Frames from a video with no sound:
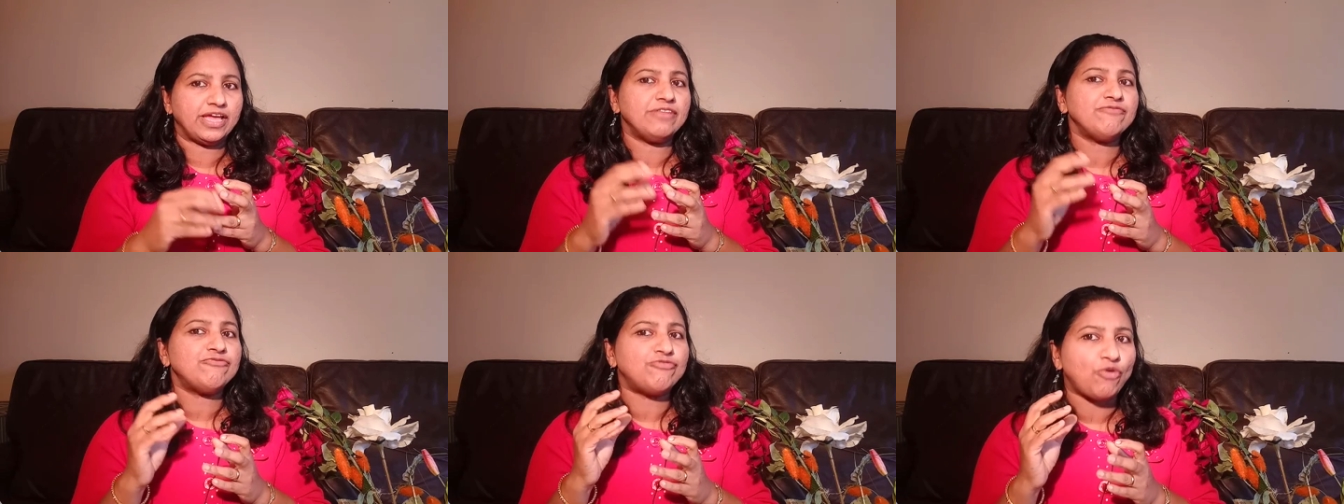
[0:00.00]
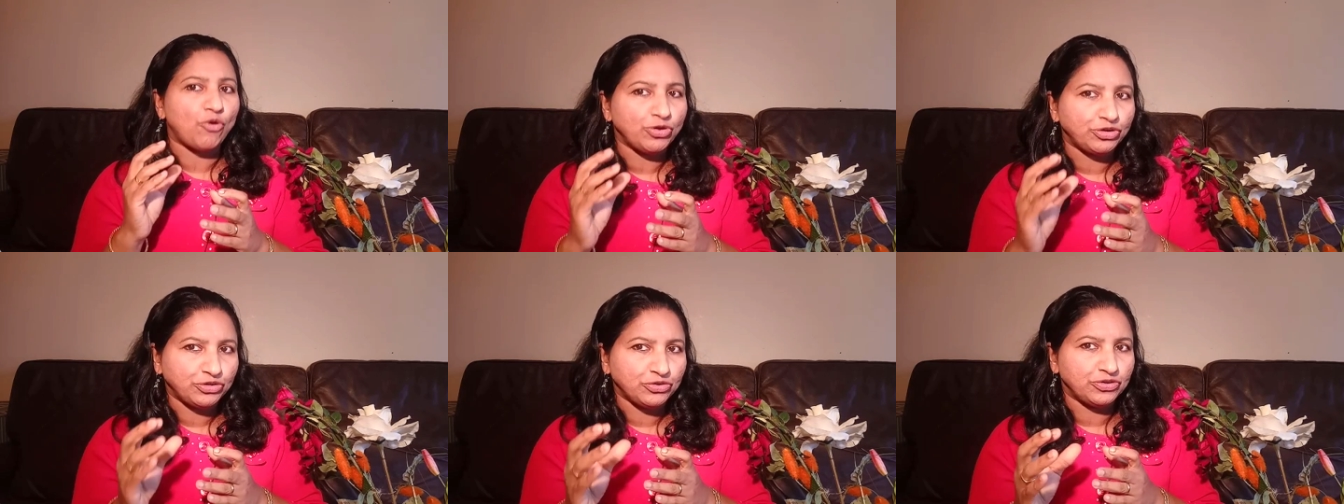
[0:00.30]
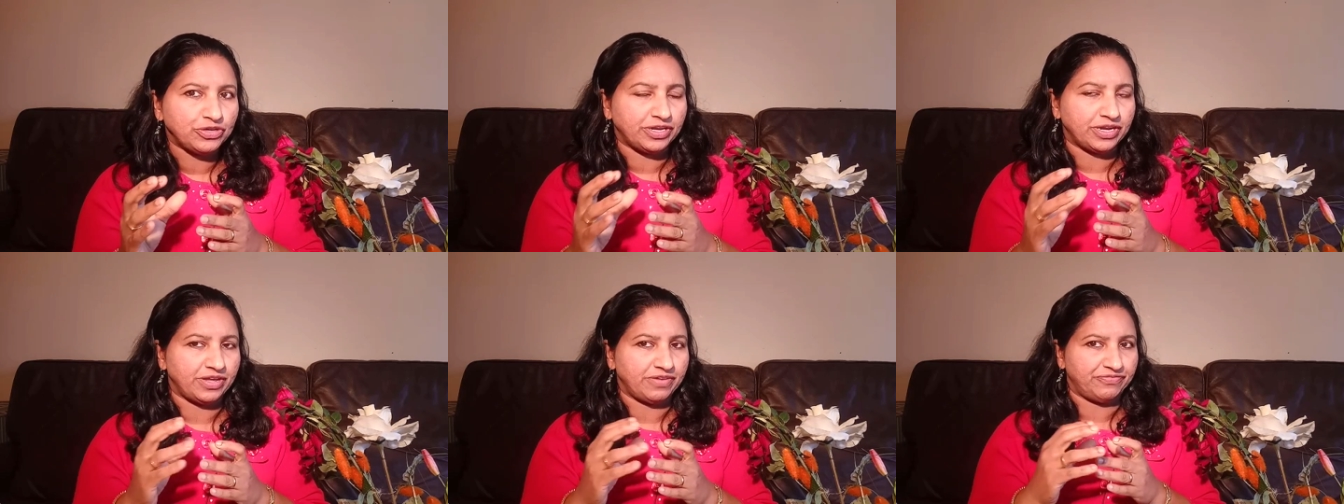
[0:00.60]
in
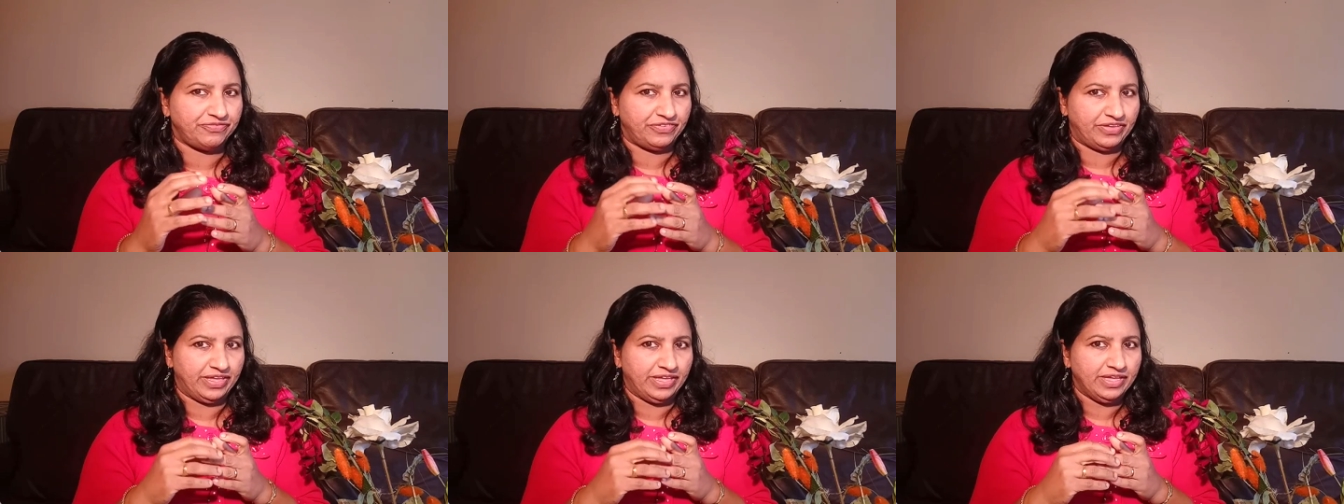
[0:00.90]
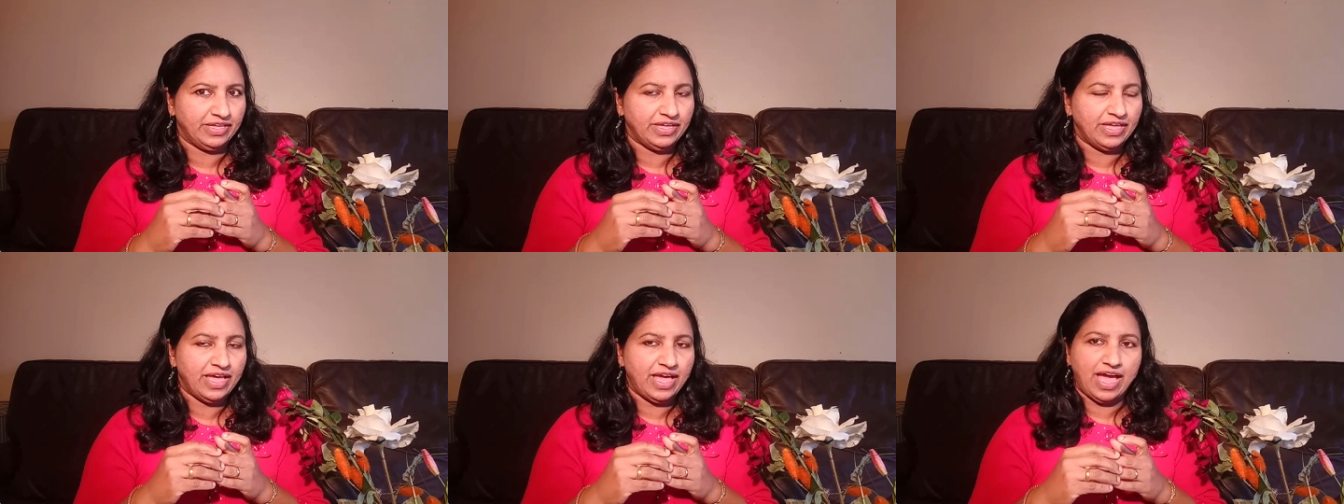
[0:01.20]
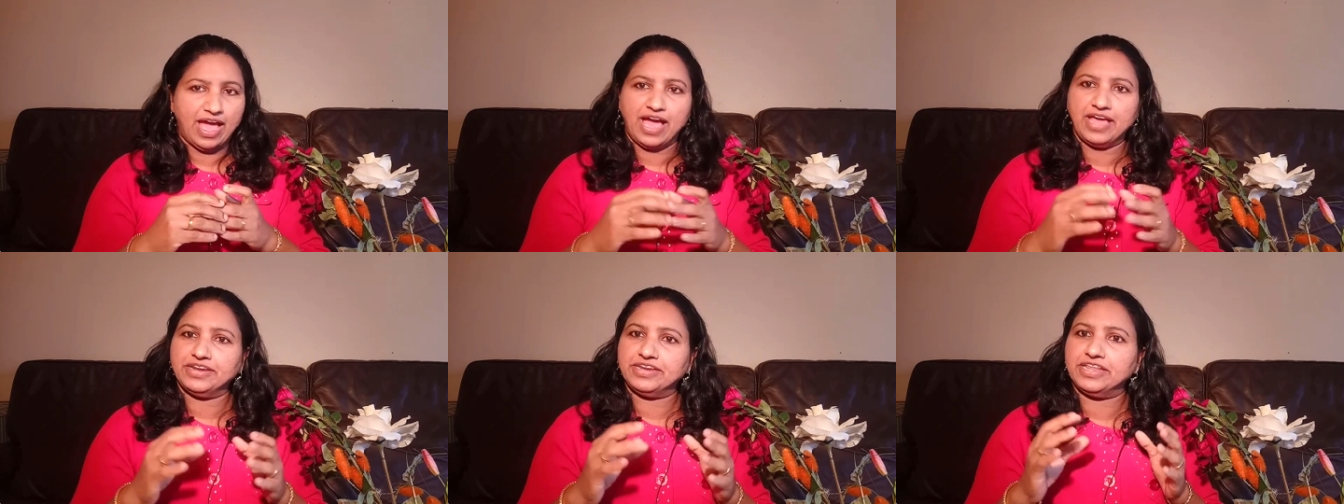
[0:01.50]
photography,
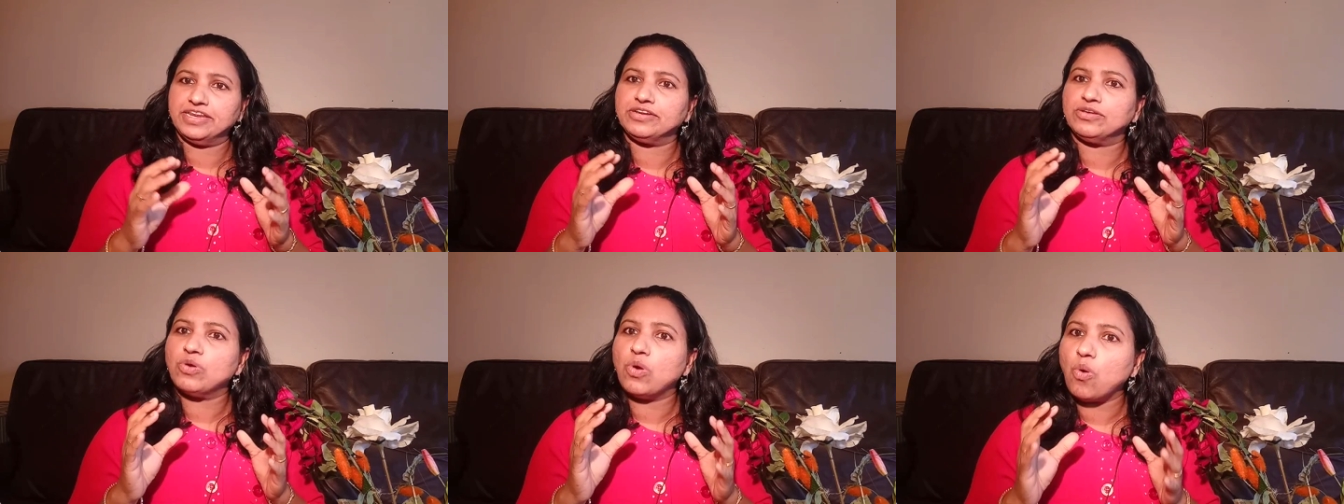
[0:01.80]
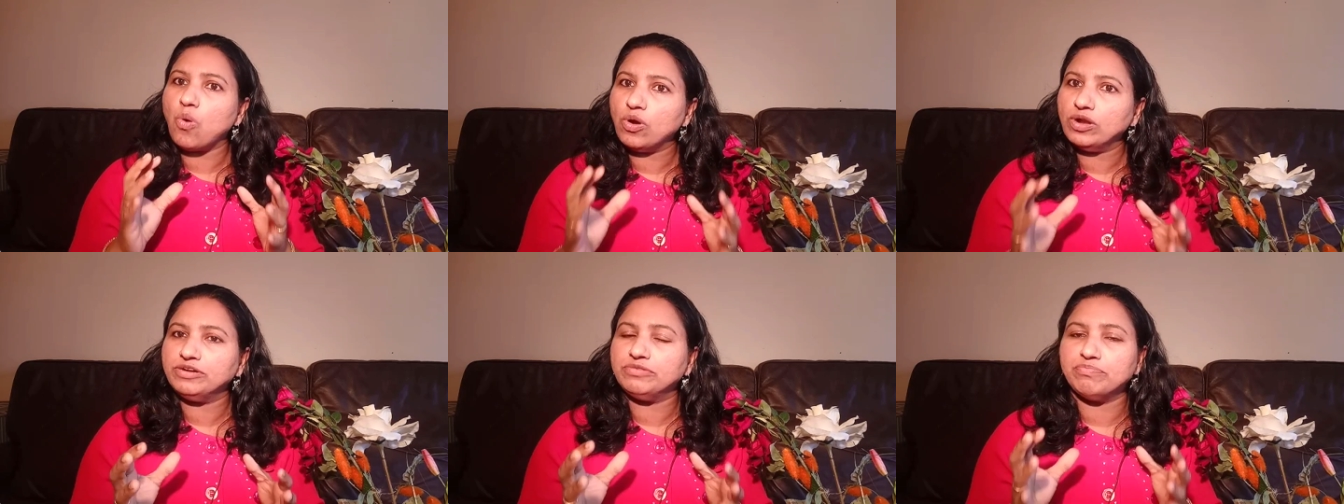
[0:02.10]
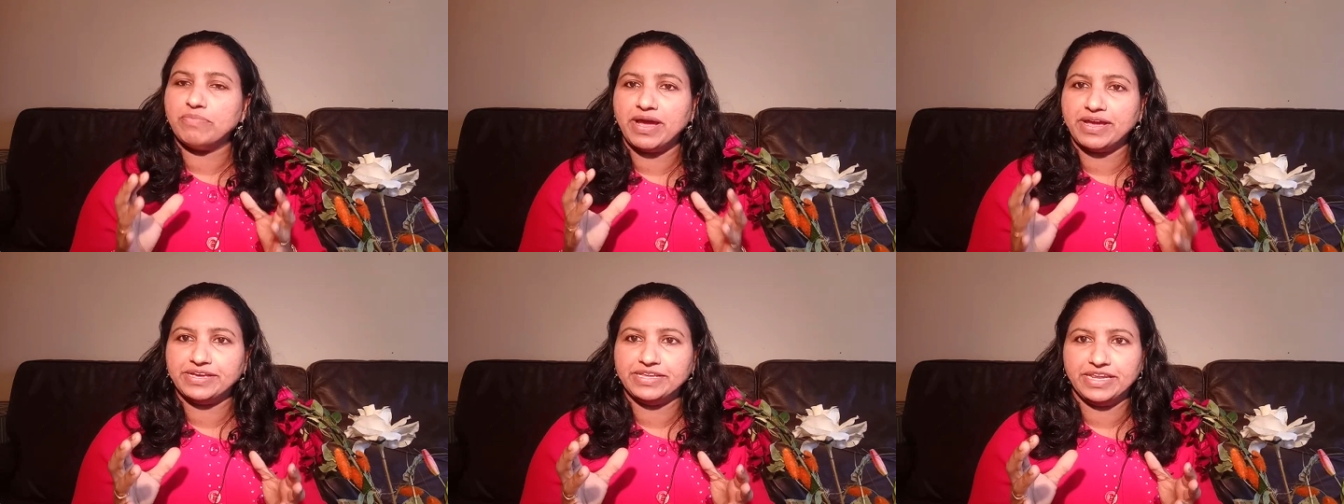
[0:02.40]
and in gold
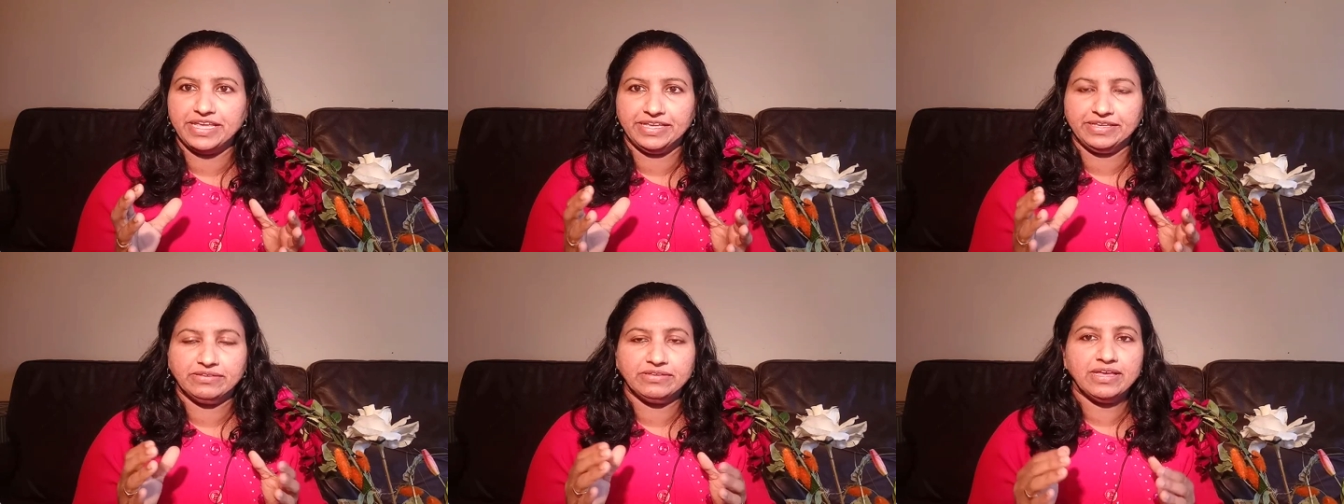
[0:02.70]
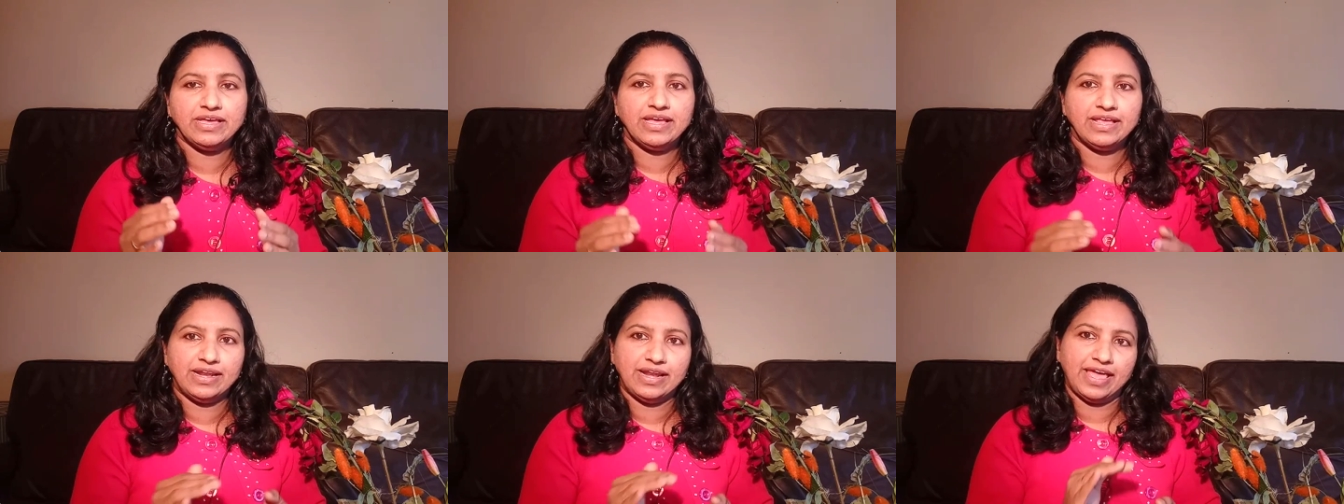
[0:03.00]
mining,